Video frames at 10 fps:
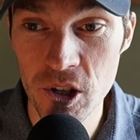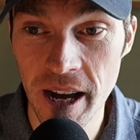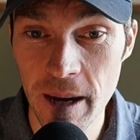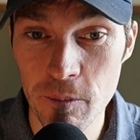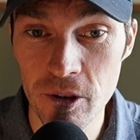
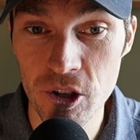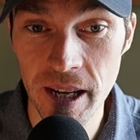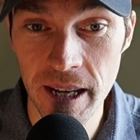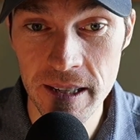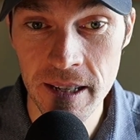I
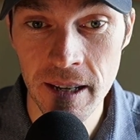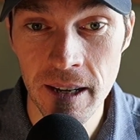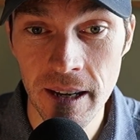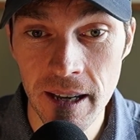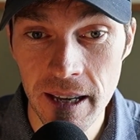appreciate.
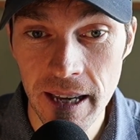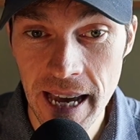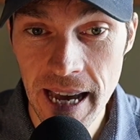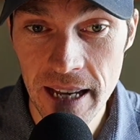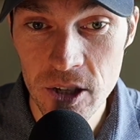
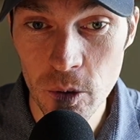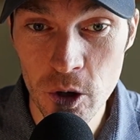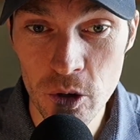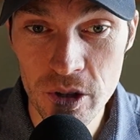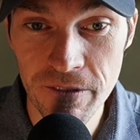And so
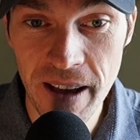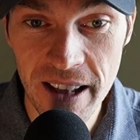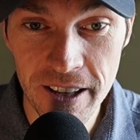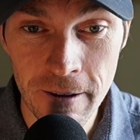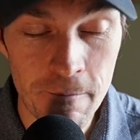Acushnet
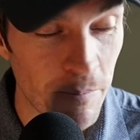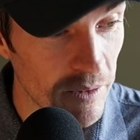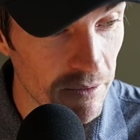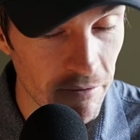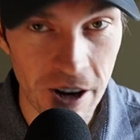Valley,
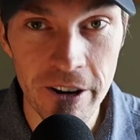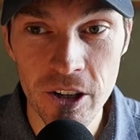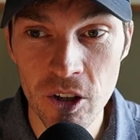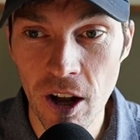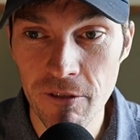very
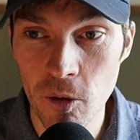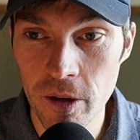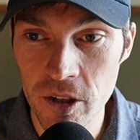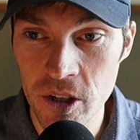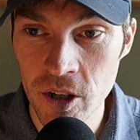good golf
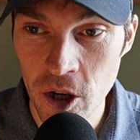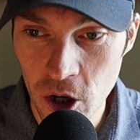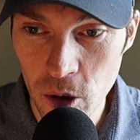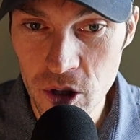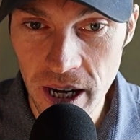course.
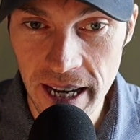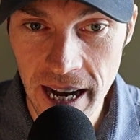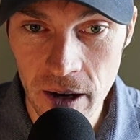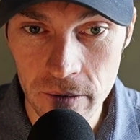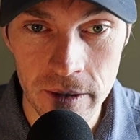Go check it
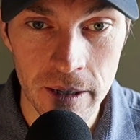out.